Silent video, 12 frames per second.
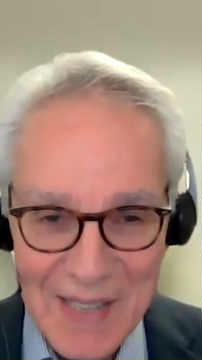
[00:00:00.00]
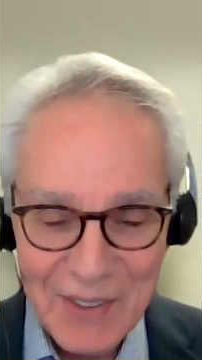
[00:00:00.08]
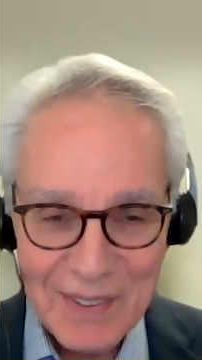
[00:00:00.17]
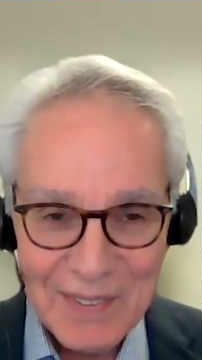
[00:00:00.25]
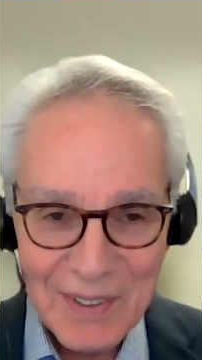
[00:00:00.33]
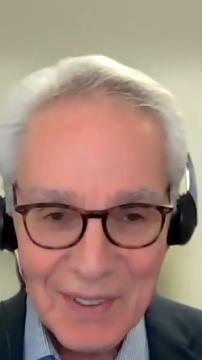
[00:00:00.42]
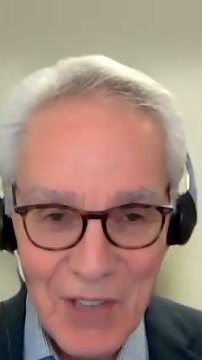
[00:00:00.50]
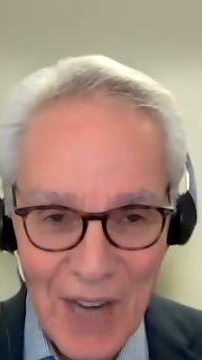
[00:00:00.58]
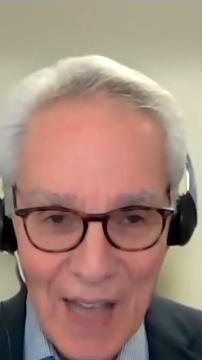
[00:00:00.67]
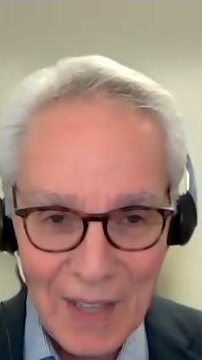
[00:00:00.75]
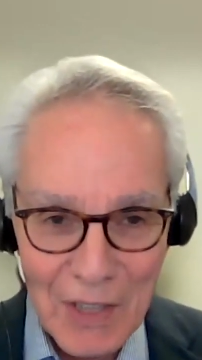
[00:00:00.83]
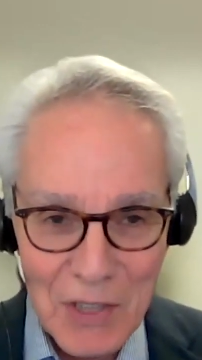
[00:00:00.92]
to, to
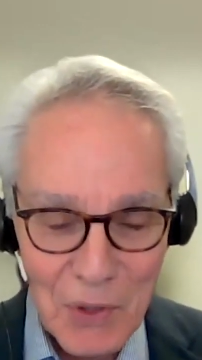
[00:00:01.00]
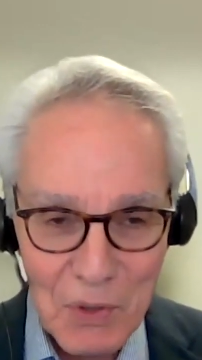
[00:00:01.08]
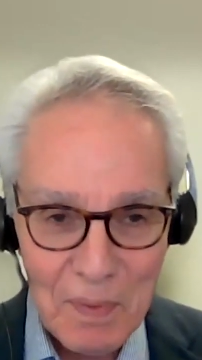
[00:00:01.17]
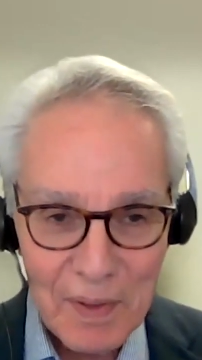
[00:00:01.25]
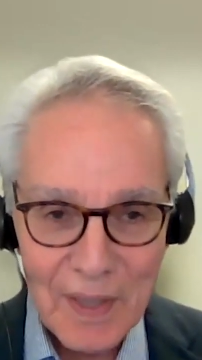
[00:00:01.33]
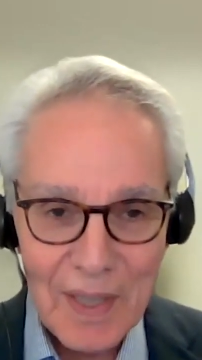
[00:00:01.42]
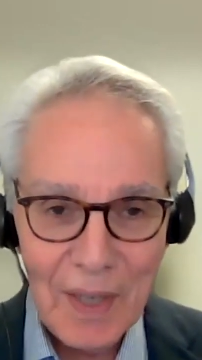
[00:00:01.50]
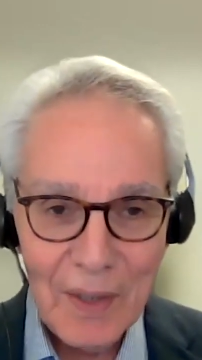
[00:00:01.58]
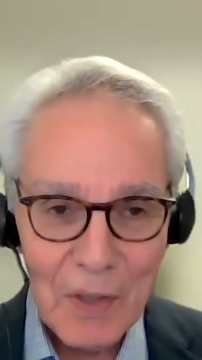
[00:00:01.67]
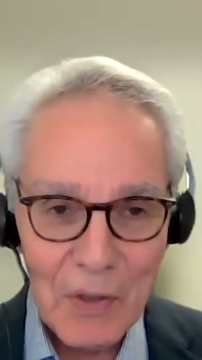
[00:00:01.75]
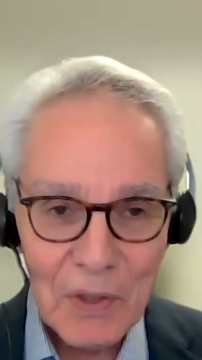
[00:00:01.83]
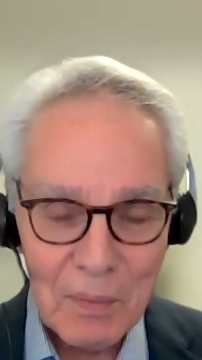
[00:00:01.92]
challenge those mega
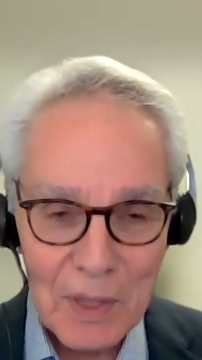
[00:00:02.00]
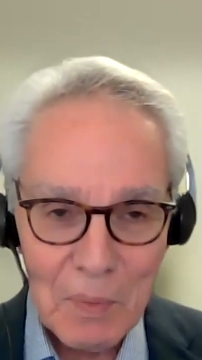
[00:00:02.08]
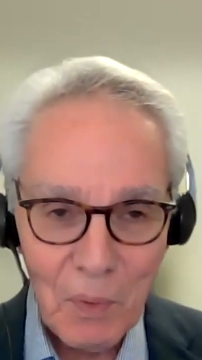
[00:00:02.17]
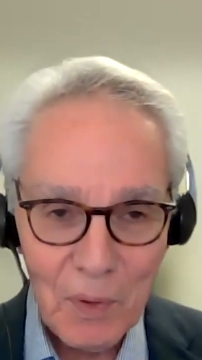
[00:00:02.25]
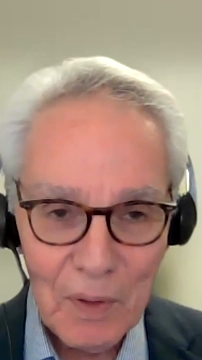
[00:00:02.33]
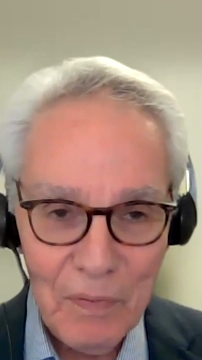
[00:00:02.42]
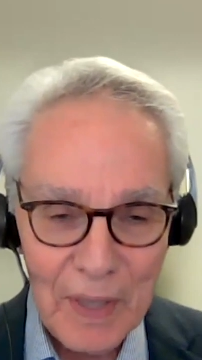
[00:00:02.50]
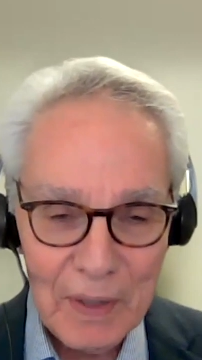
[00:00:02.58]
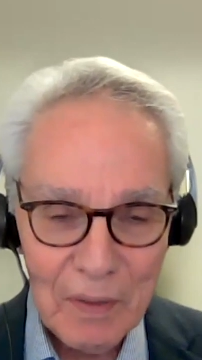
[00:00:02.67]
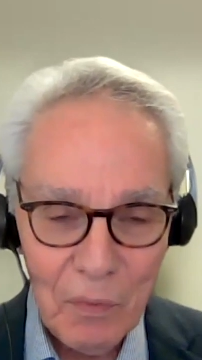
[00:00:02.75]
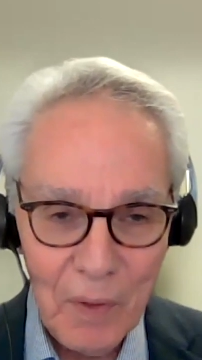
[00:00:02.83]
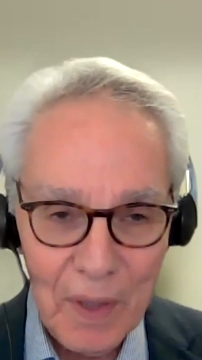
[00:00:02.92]
carriers in a much more
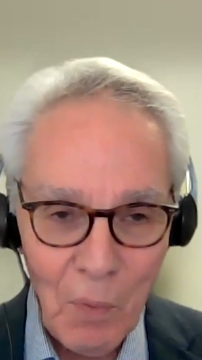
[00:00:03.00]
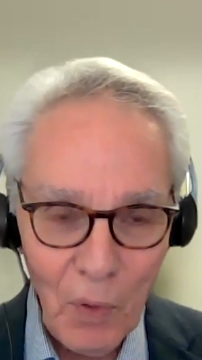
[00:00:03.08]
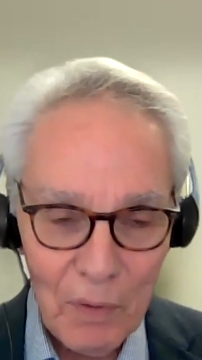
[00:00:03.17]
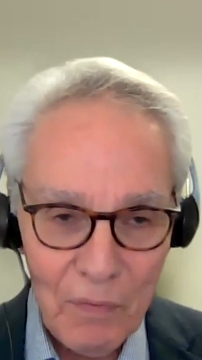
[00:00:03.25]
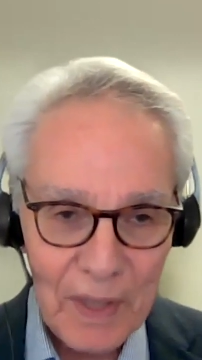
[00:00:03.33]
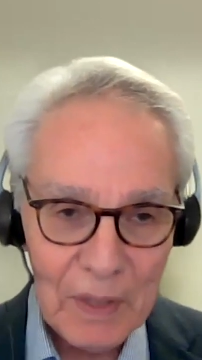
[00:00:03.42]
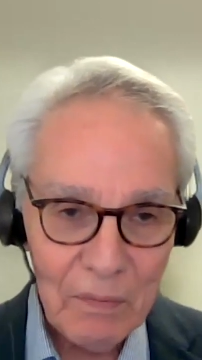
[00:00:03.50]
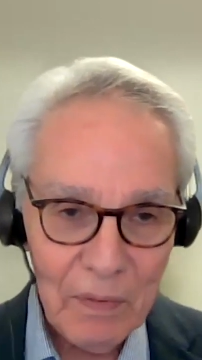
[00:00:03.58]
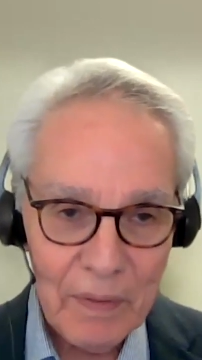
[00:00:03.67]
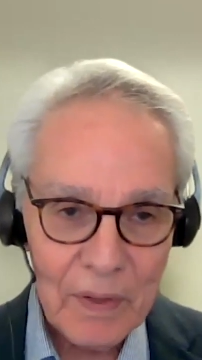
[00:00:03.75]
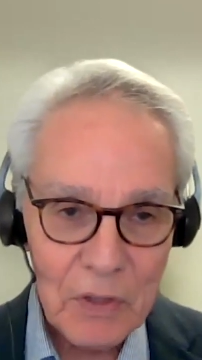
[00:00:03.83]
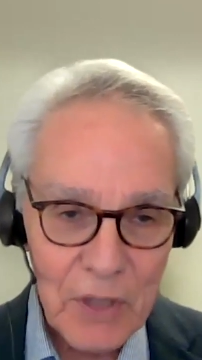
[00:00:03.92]
effective way, more
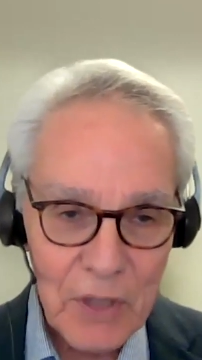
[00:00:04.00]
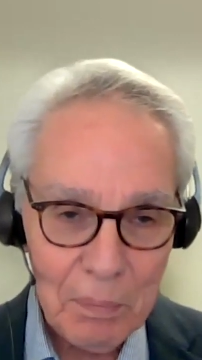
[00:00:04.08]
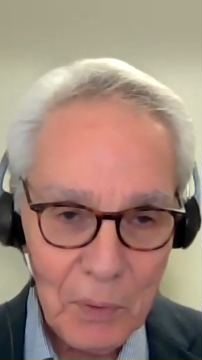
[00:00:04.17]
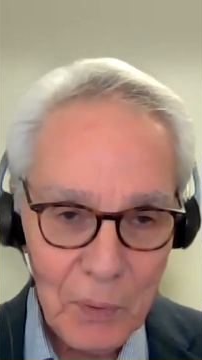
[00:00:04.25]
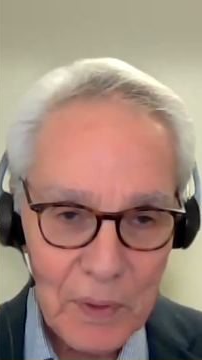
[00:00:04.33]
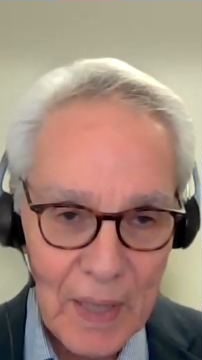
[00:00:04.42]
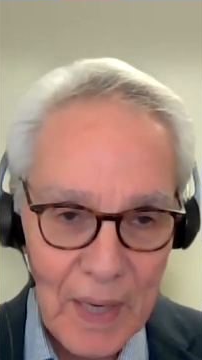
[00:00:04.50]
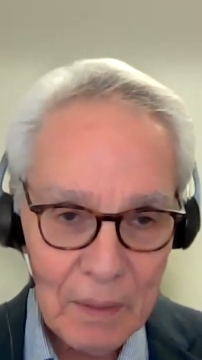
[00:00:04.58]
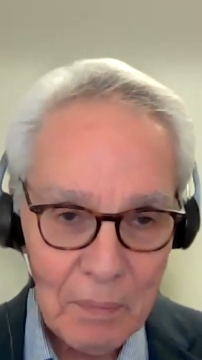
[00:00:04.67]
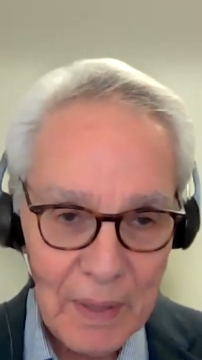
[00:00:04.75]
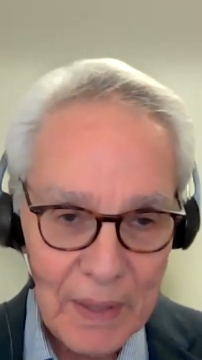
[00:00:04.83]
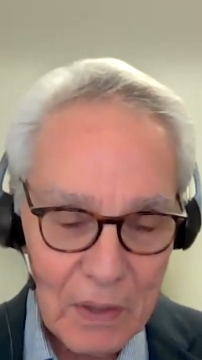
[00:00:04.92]
effectively than JetBlue
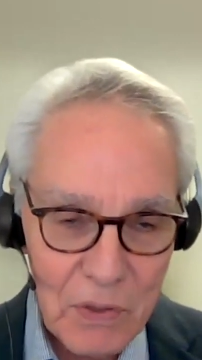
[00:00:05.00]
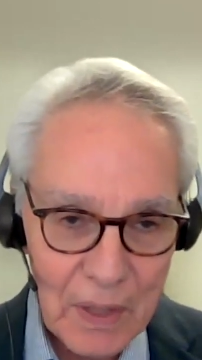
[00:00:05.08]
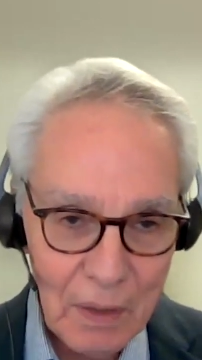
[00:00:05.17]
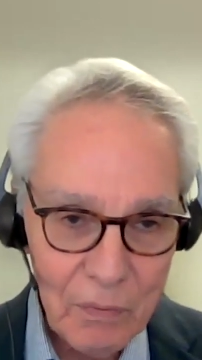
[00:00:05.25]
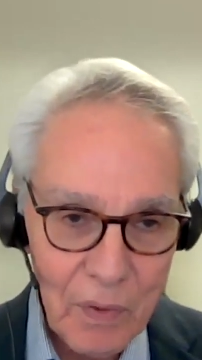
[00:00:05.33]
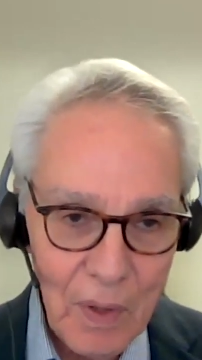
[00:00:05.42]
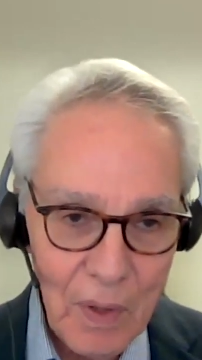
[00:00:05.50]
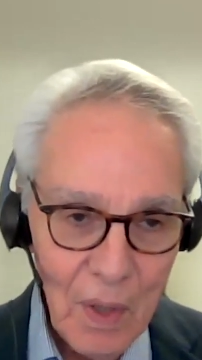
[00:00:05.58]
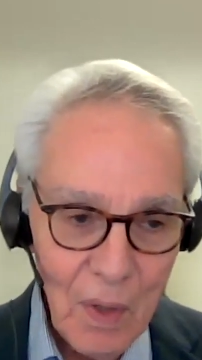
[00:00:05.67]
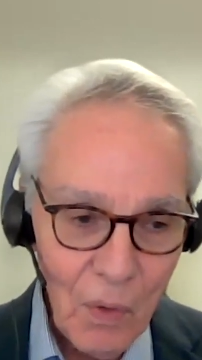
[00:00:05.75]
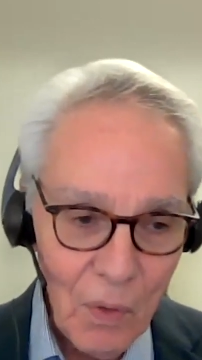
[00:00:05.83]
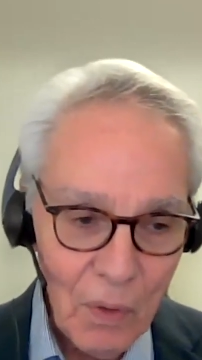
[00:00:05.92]
can by itself,
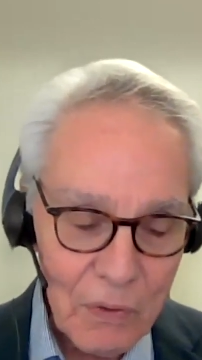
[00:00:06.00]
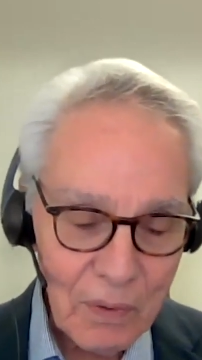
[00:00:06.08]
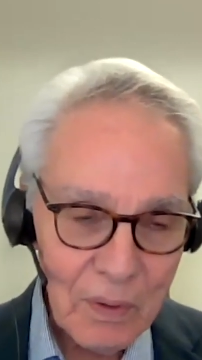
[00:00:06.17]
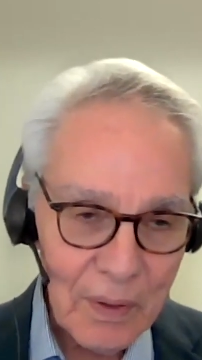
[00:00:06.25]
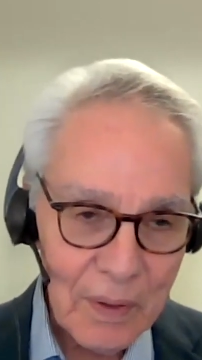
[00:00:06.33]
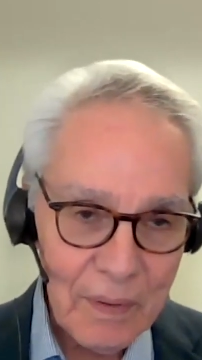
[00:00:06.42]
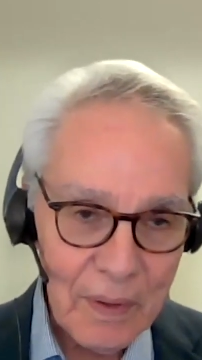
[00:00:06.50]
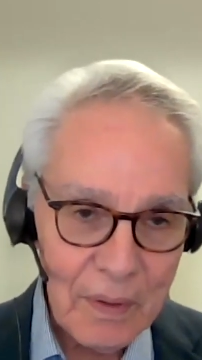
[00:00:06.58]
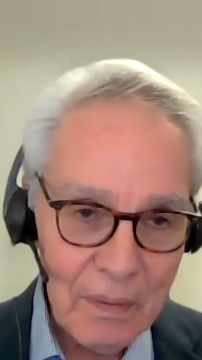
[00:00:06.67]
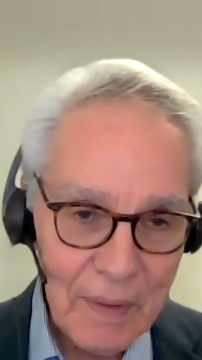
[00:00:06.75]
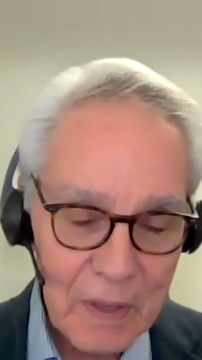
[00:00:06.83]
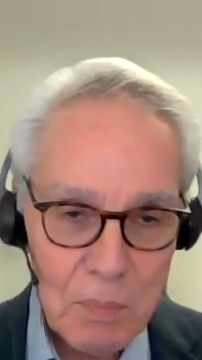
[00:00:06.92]
or certainly that
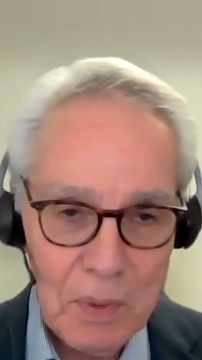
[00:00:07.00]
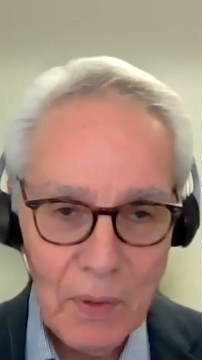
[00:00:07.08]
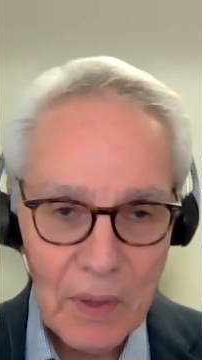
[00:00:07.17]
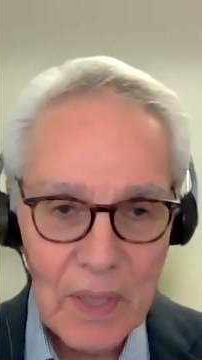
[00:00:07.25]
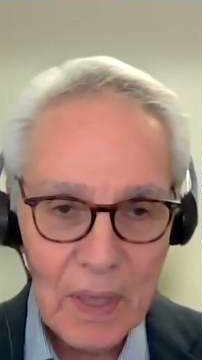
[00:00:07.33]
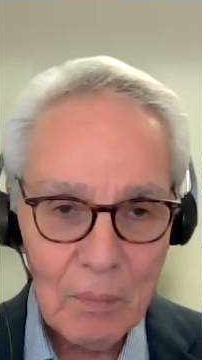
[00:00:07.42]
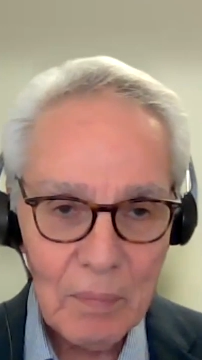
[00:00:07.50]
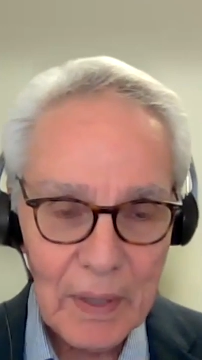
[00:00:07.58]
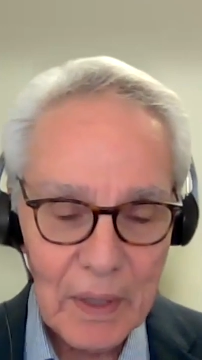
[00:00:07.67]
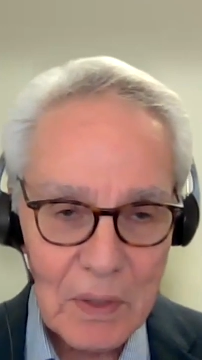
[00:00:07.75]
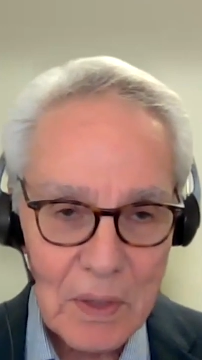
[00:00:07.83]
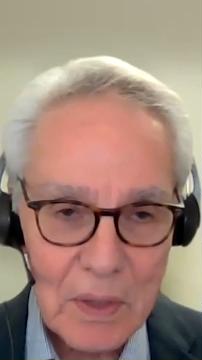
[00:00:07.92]
that Spirit can by
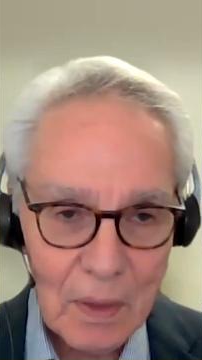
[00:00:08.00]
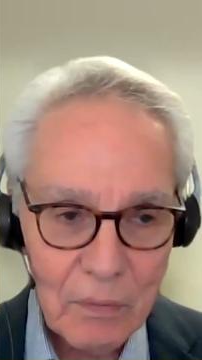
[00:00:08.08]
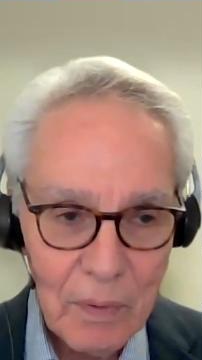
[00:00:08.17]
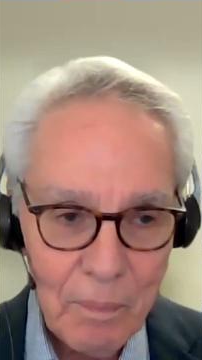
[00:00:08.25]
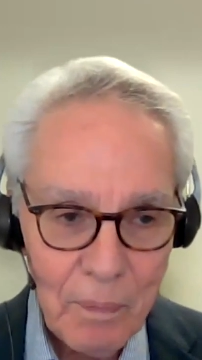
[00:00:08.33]
itself.